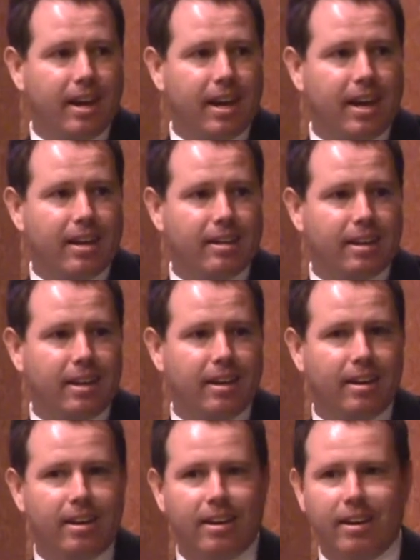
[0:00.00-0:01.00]
and
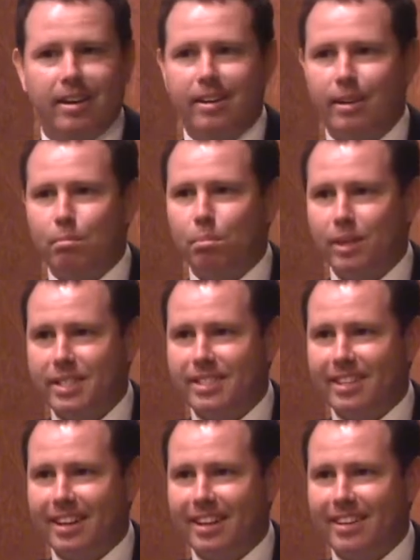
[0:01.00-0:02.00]
I got a
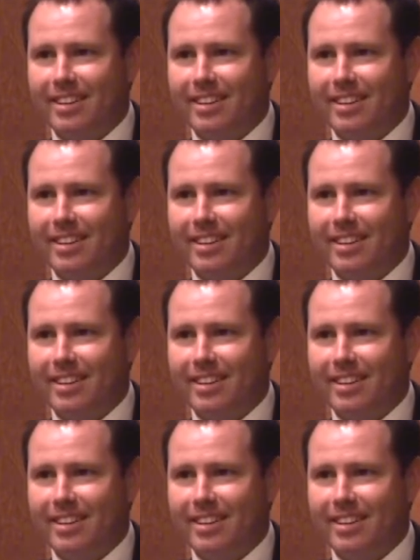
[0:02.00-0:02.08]
blister.